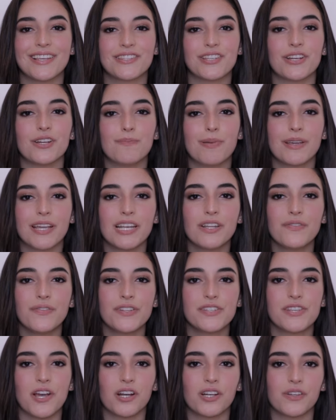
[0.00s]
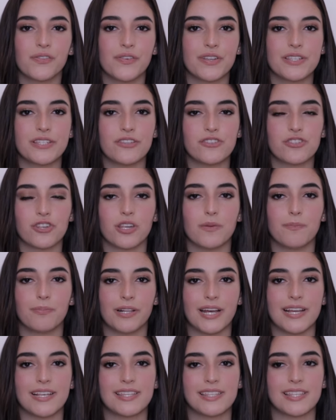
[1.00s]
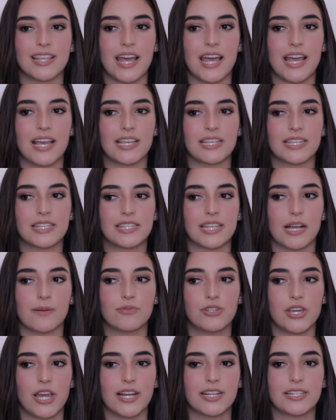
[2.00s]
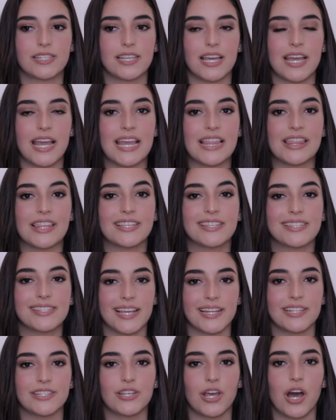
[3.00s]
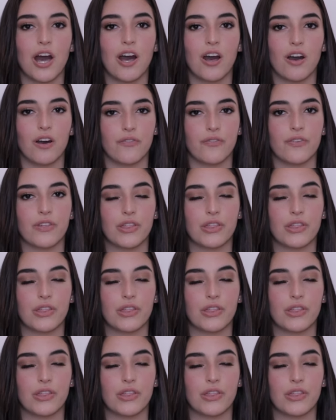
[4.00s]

So beginner photographers usually place their subject in the center of